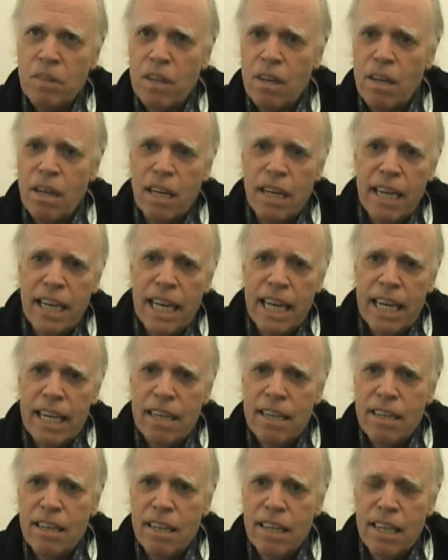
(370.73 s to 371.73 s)
Uh,
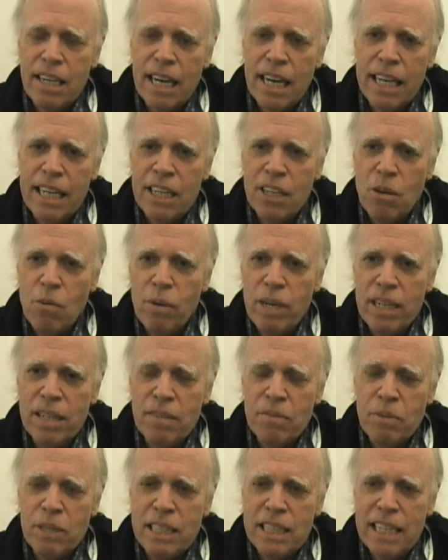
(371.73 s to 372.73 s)
and, uh, you know,
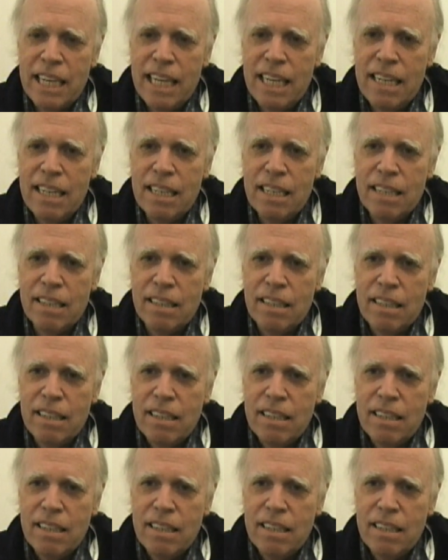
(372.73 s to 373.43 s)
we, we tend to